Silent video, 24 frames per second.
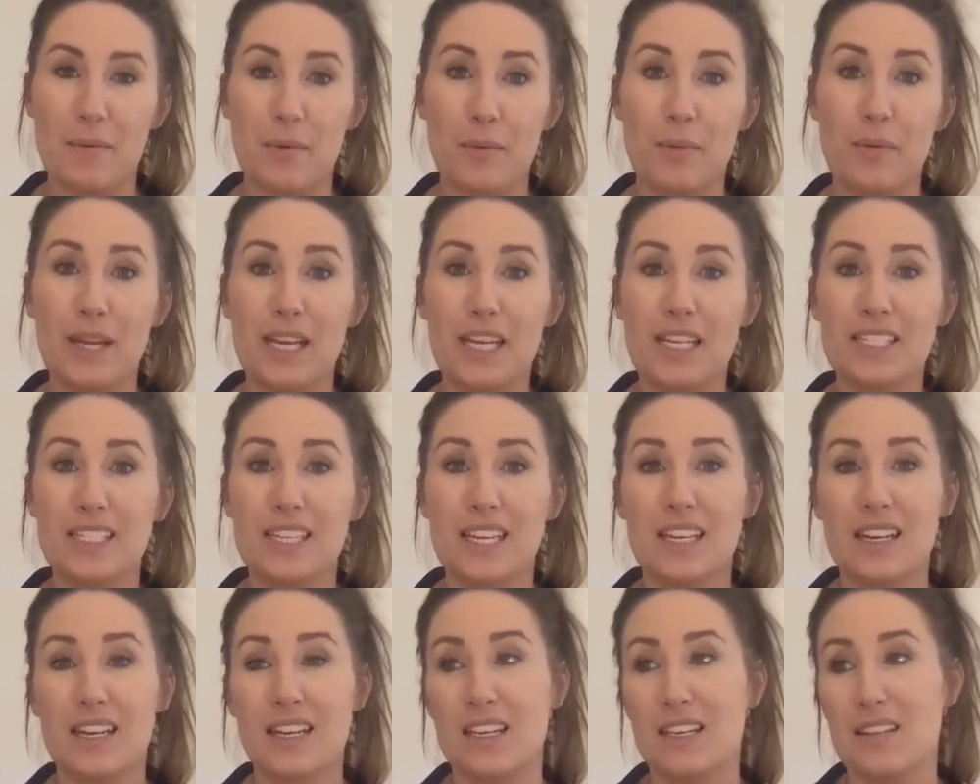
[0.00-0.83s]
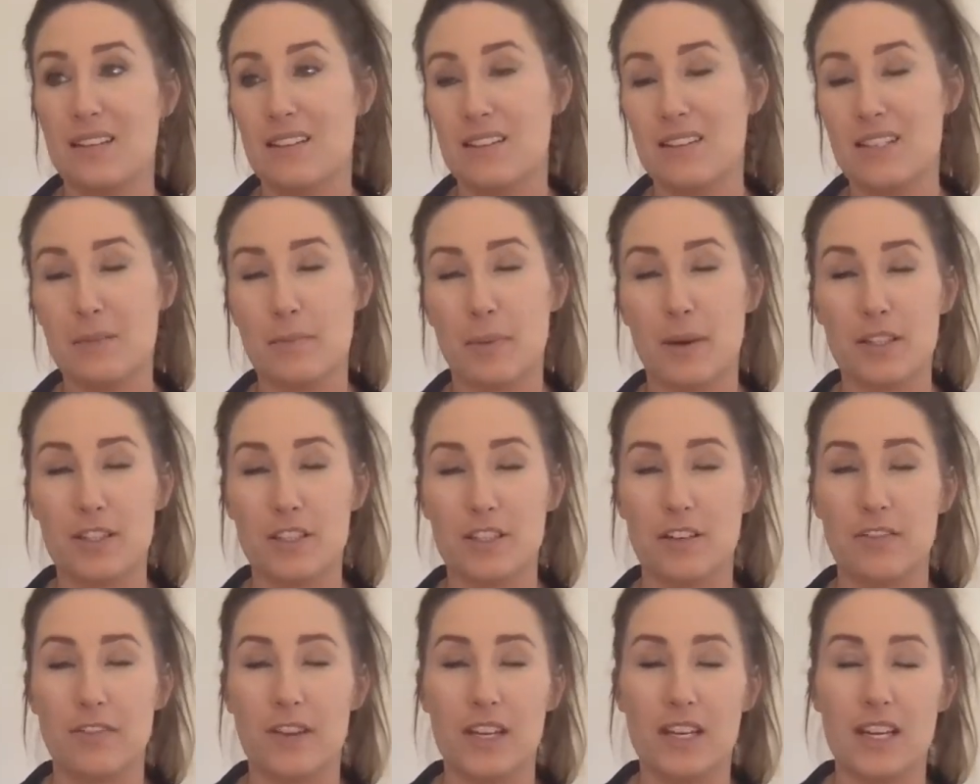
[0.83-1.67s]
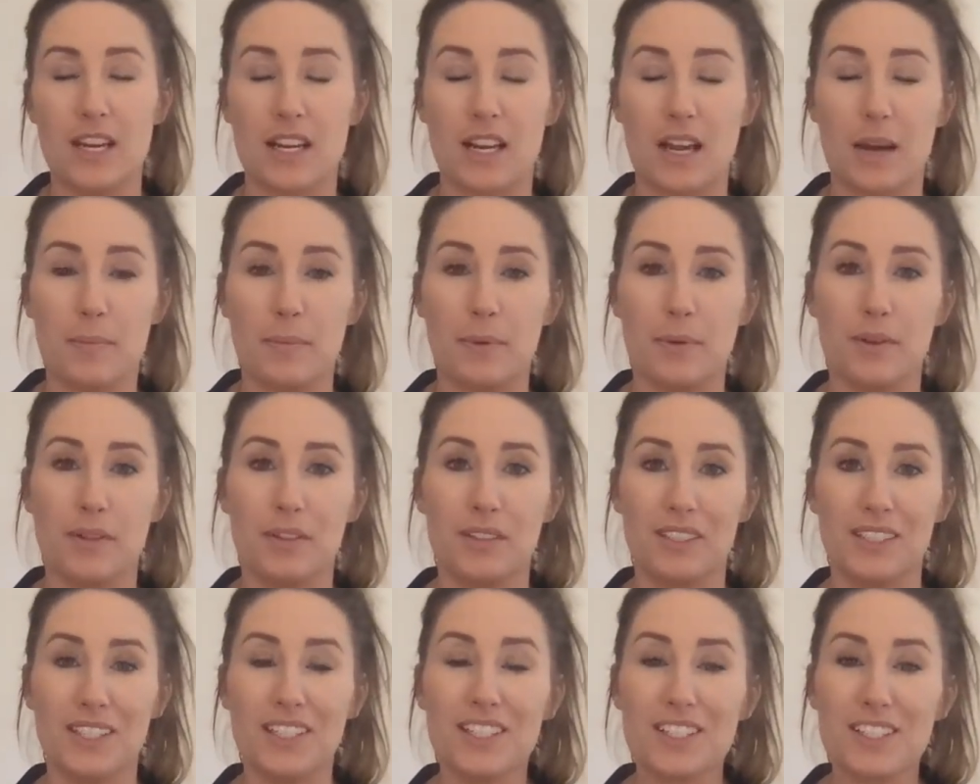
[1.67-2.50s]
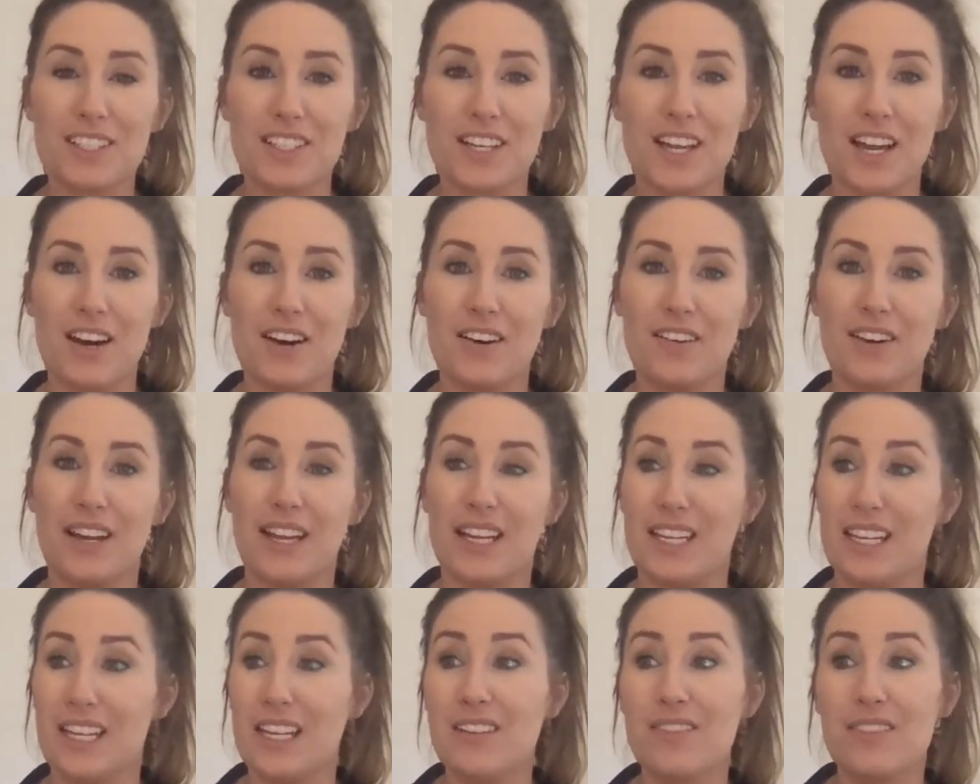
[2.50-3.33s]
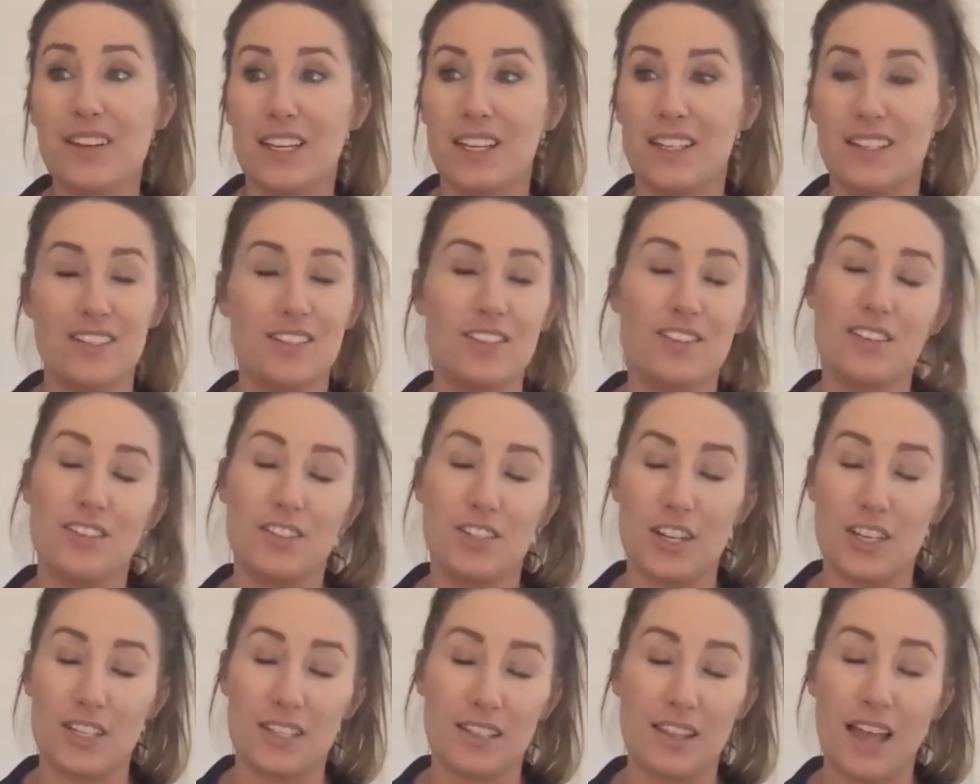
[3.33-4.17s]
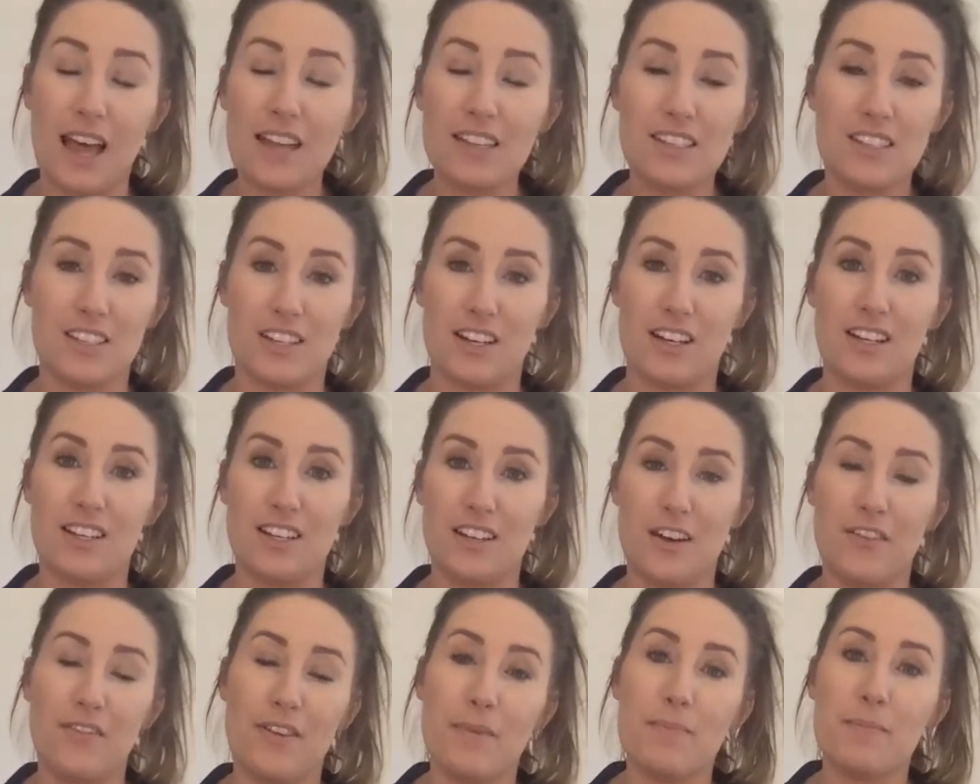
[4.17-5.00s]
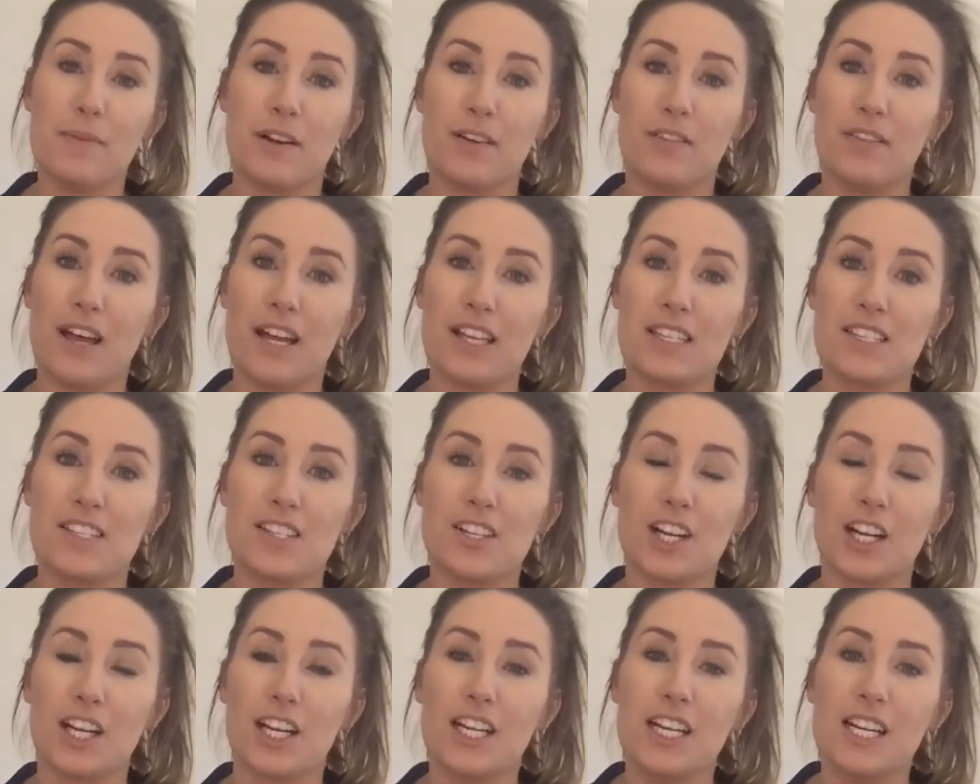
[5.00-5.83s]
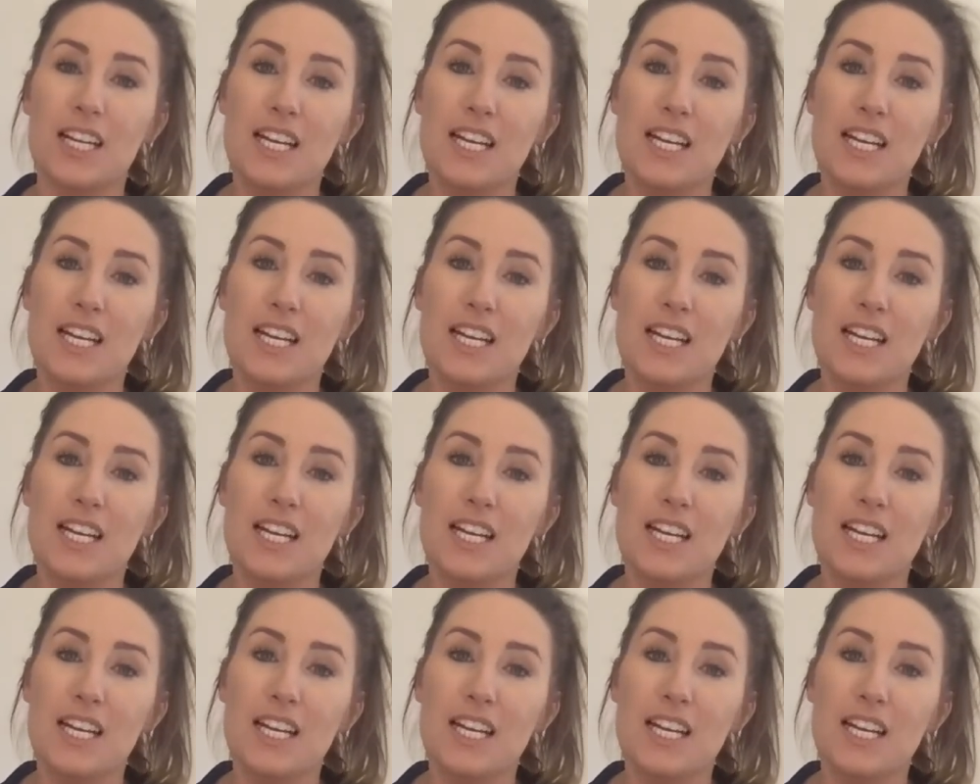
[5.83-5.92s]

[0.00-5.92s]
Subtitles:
We did a sponsored event a couple years ago and even just last year, in November of last year.